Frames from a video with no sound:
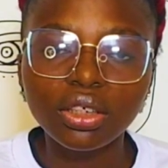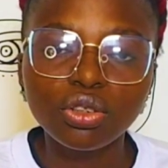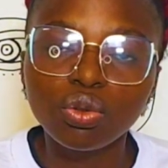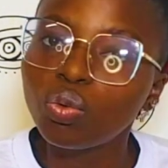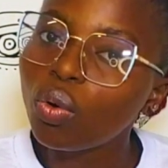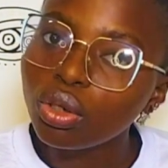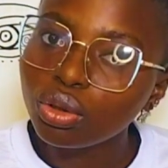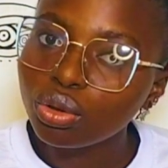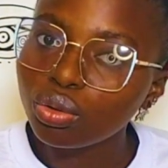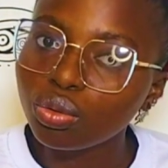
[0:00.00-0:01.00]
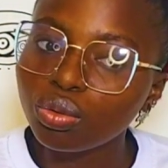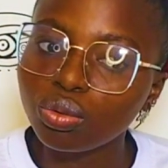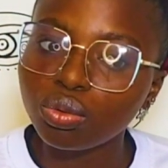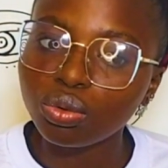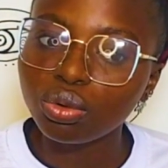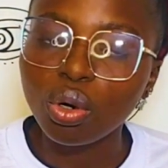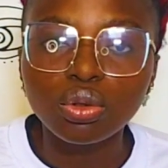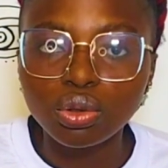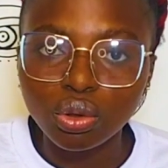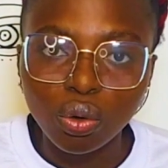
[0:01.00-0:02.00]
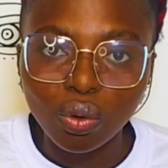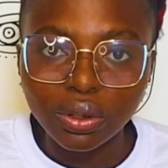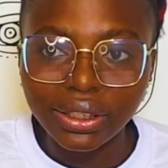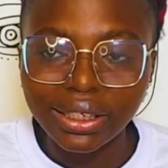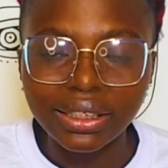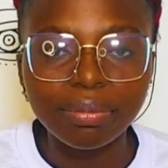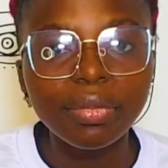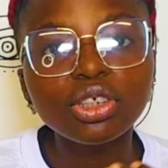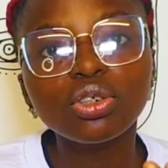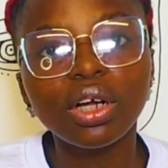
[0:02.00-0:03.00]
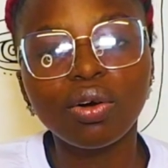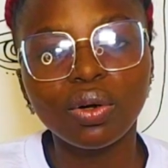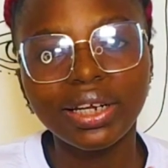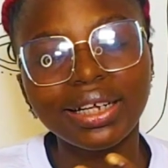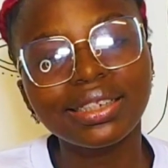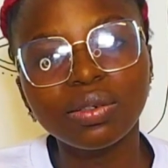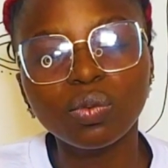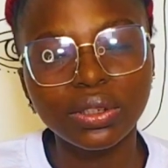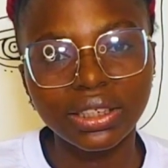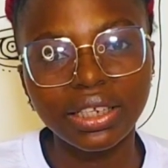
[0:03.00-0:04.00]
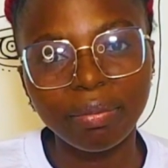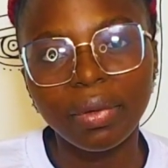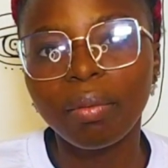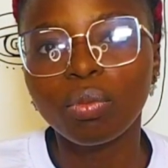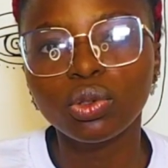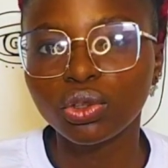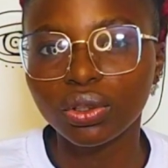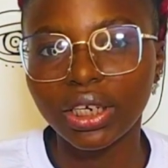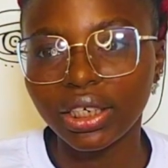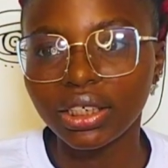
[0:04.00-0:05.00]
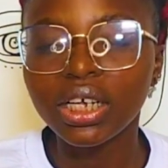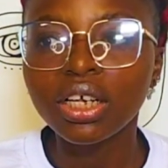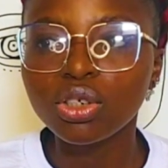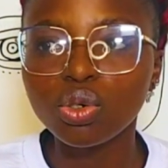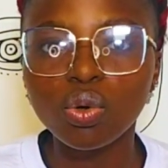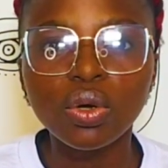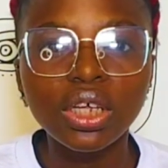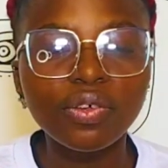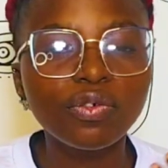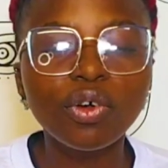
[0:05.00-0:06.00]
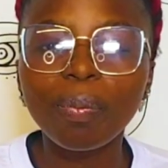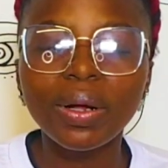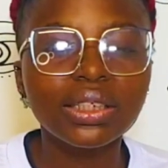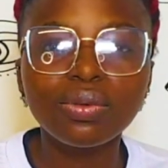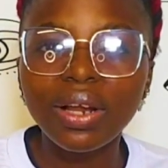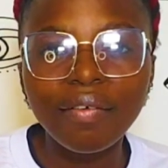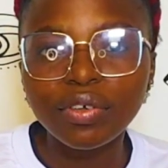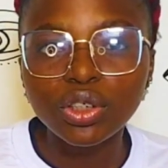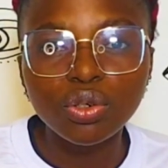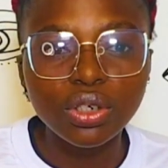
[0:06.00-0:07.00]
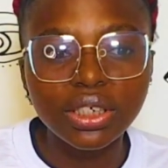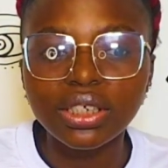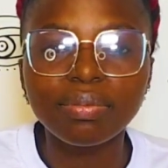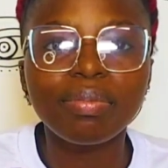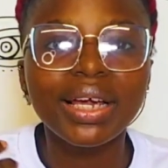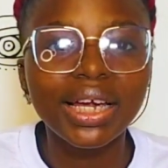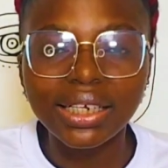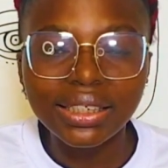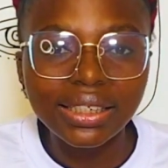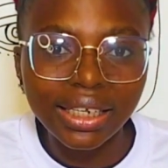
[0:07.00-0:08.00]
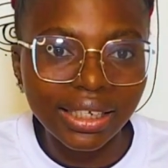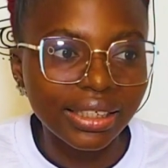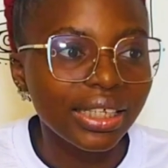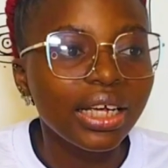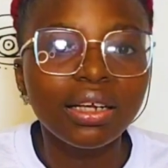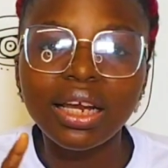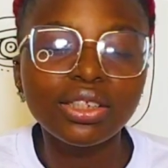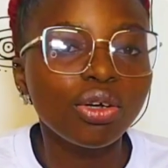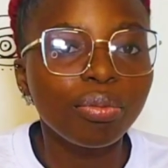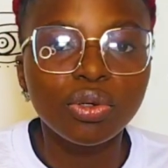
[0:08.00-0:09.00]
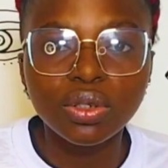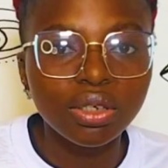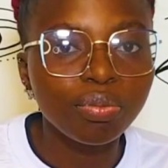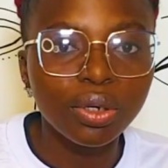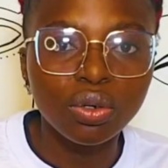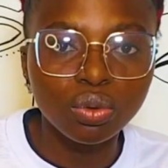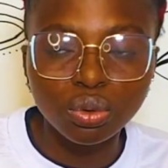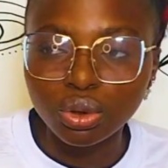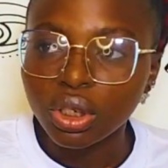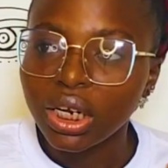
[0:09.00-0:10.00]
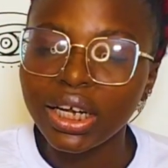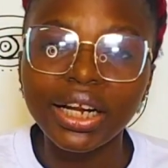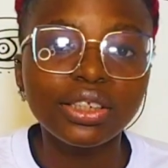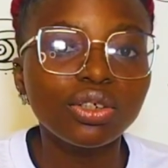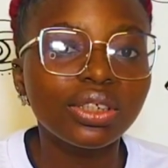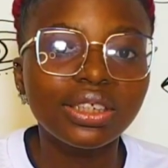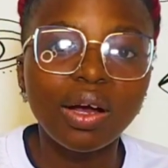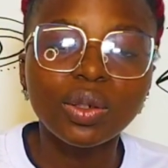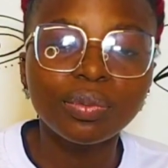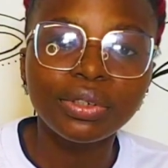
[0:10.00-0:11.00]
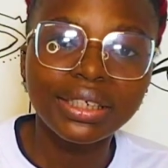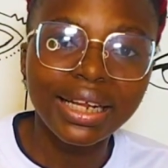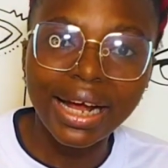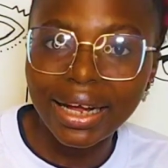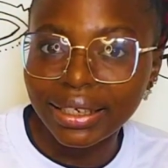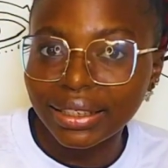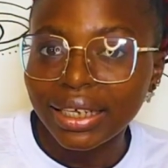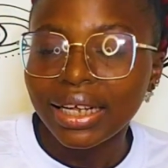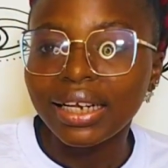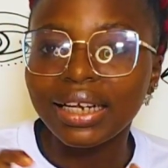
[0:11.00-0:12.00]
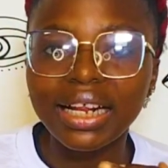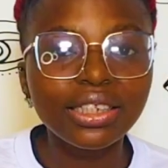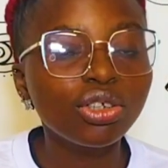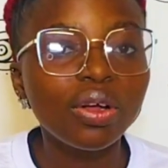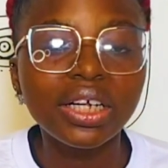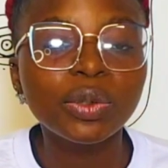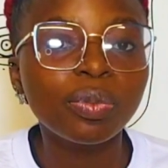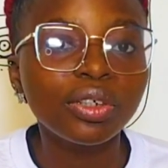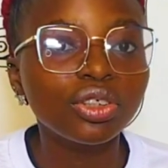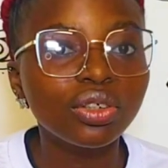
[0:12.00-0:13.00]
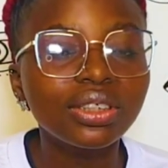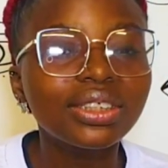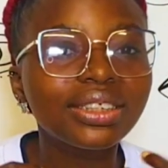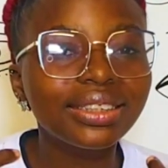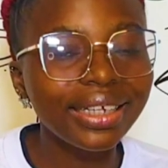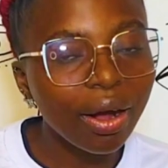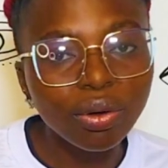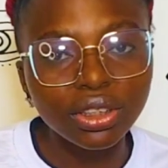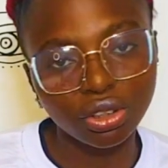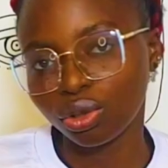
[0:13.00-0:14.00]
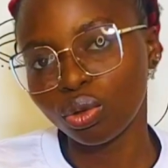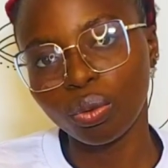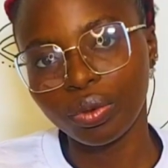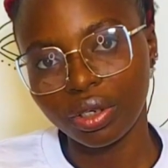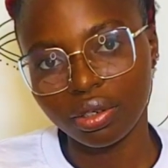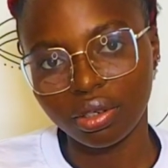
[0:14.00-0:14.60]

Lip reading: you want to talk to your audience, make sure you're connecting with them emotionally. So if your particular video is making sense, let your music be good, let your sound be nice, let your expression tell the story.